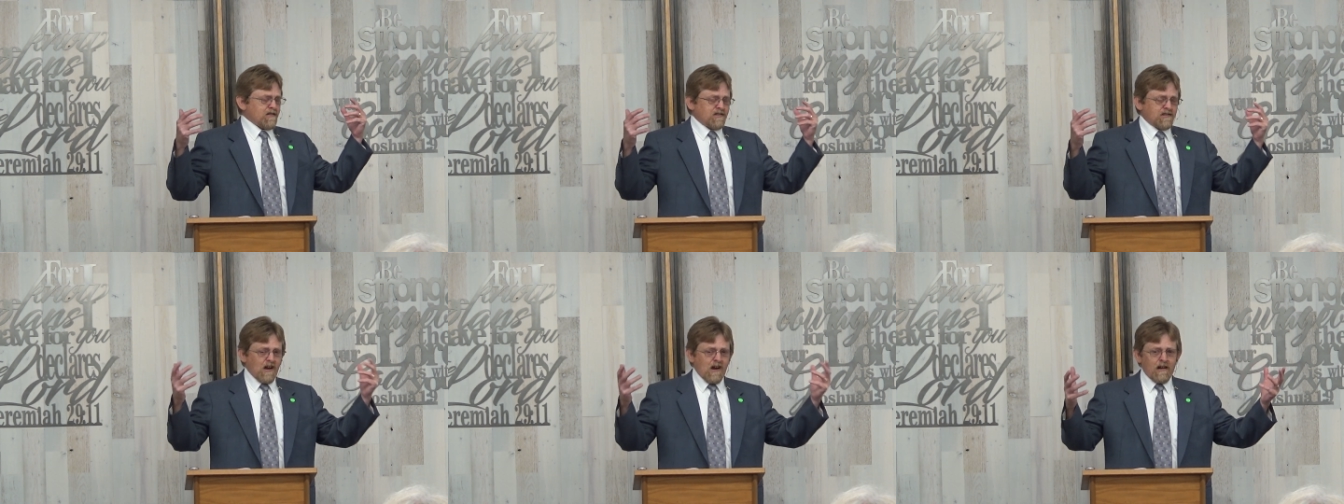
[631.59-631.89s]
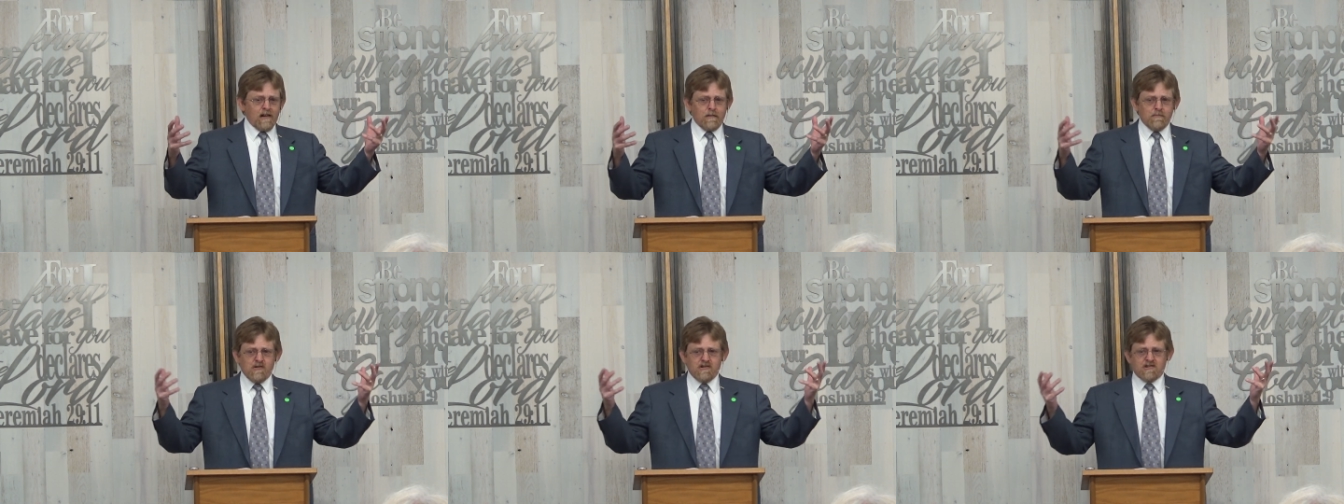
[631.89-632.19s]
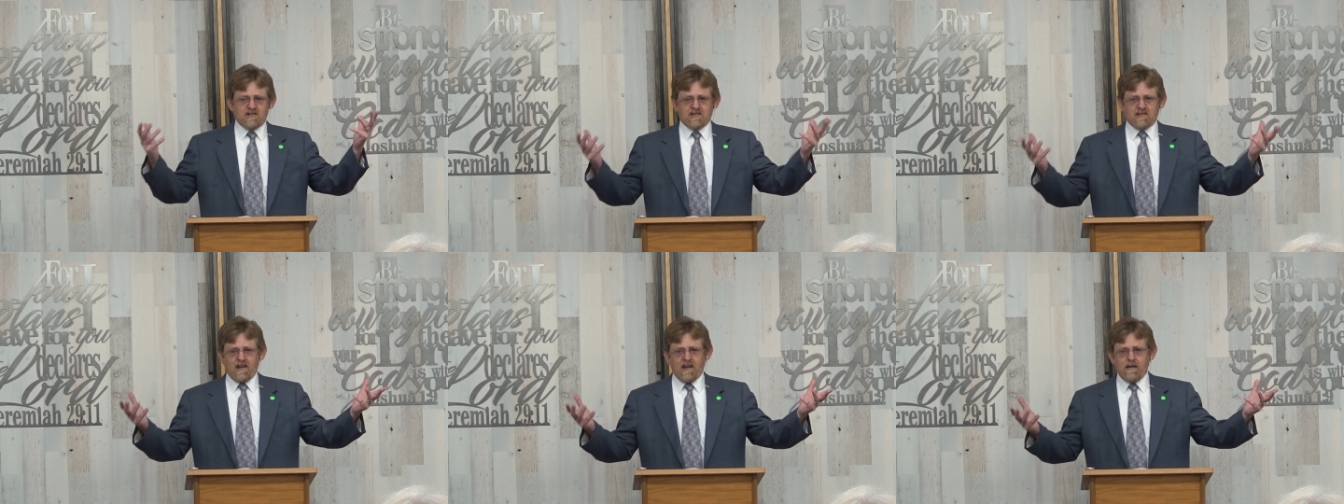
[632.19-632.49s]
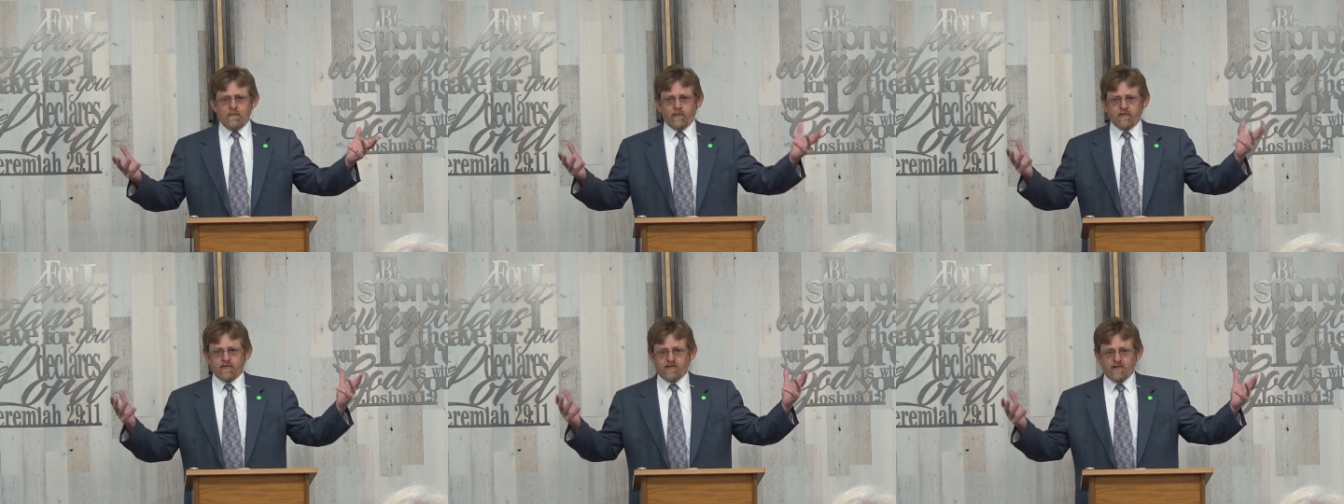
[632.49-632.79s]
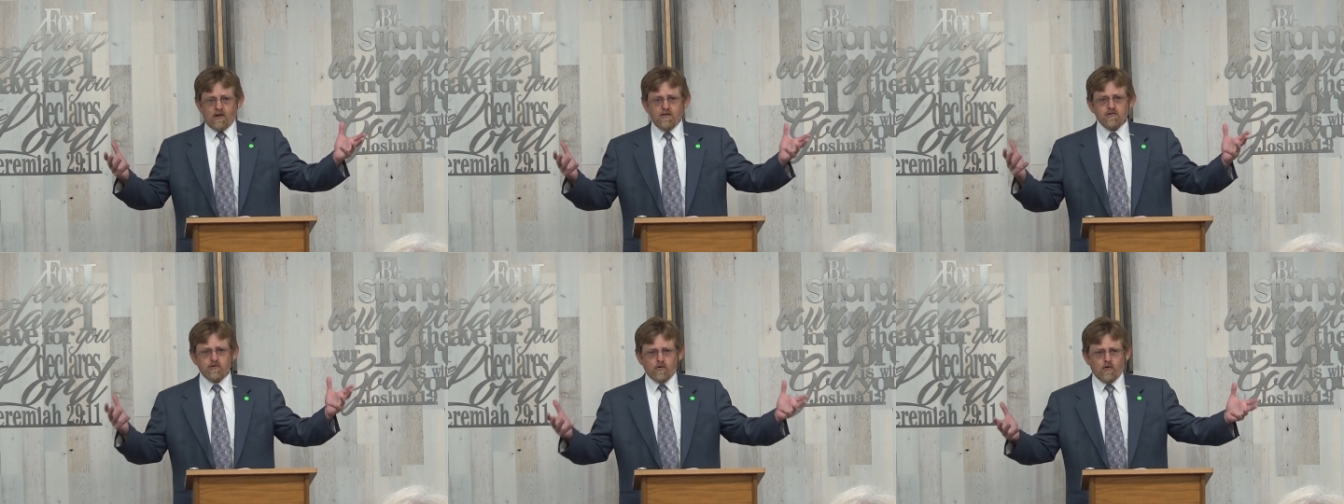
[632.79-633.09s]
Solomon's stables,
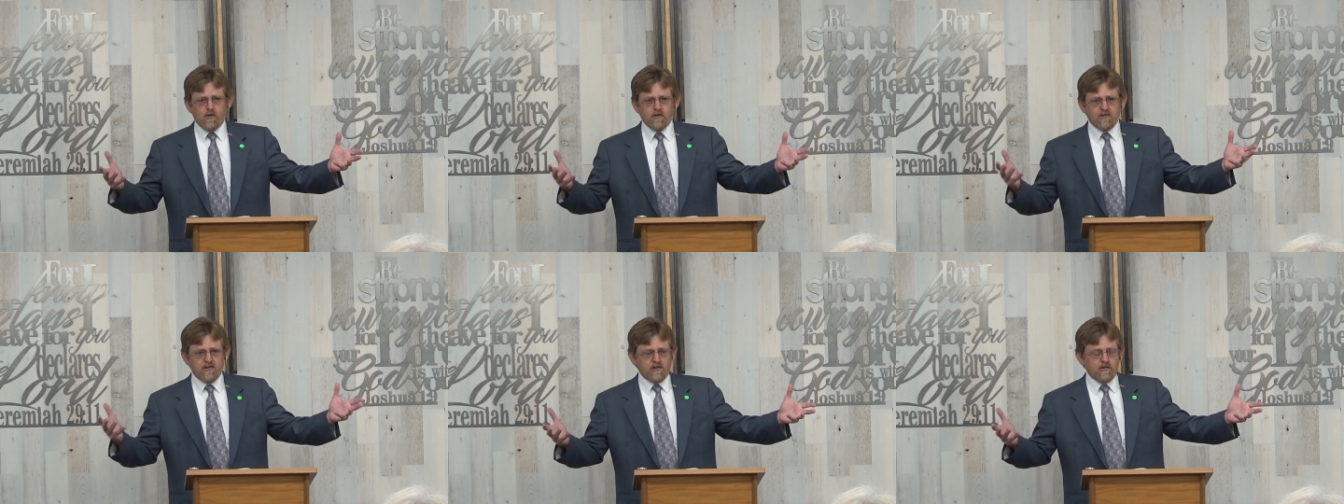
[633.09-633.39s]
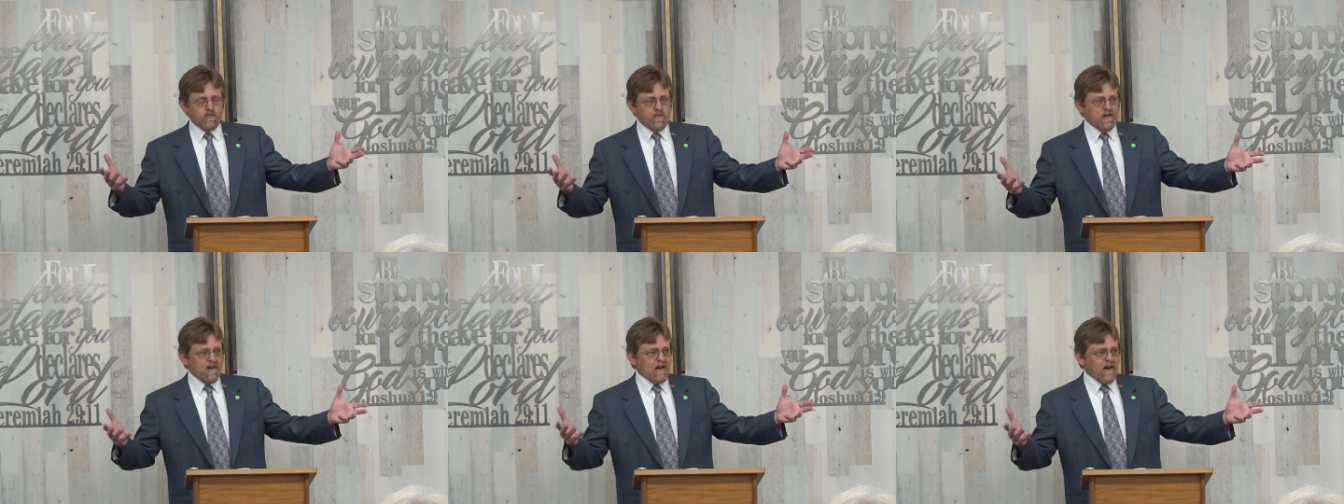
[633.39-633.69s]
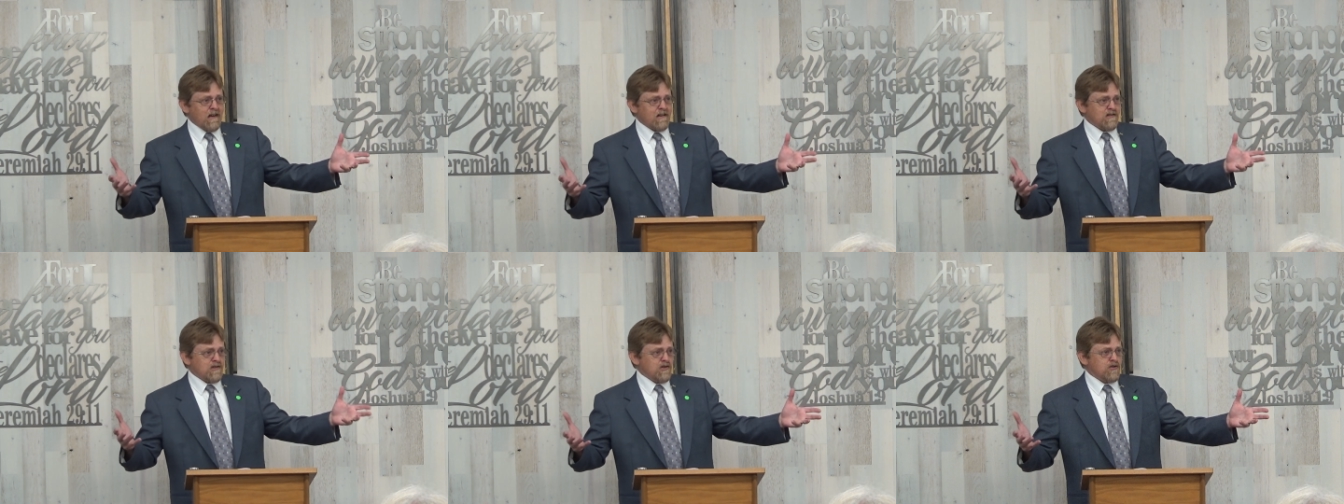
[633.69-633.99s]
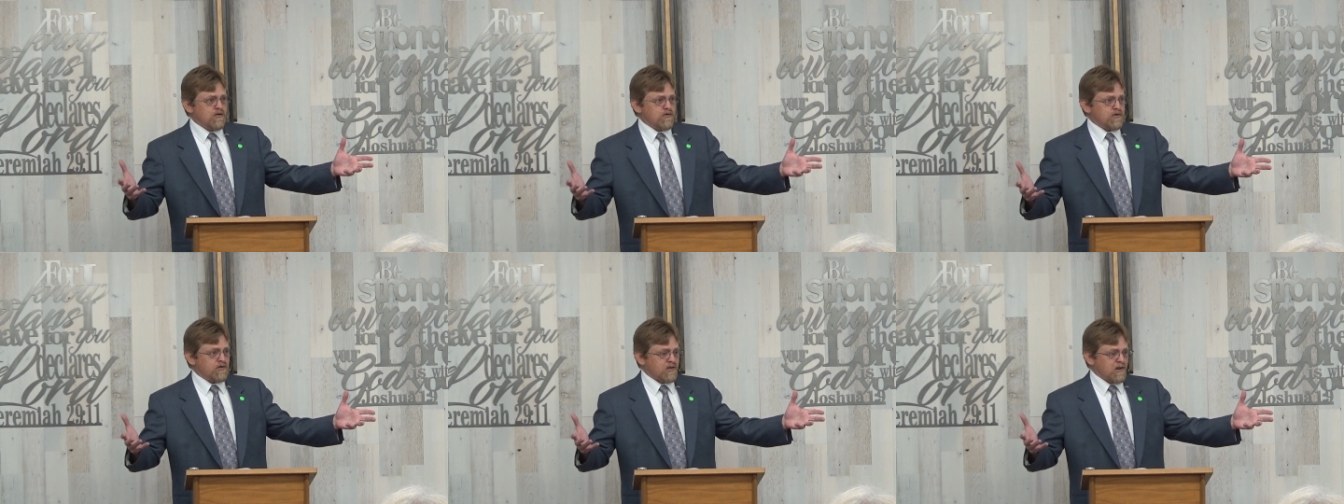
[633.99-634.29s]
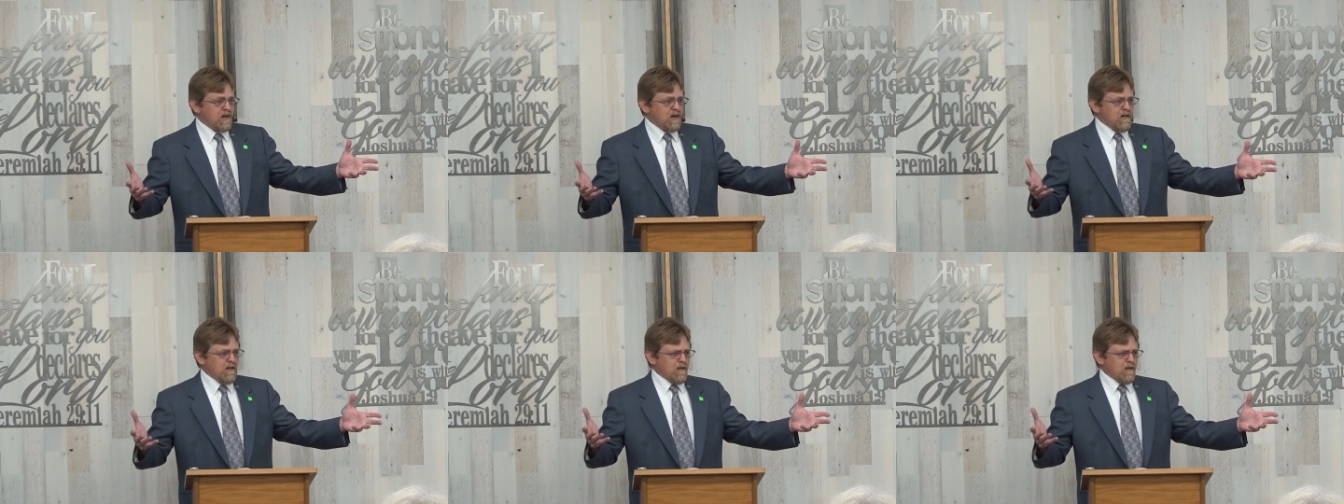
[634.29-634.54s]
those horses were not used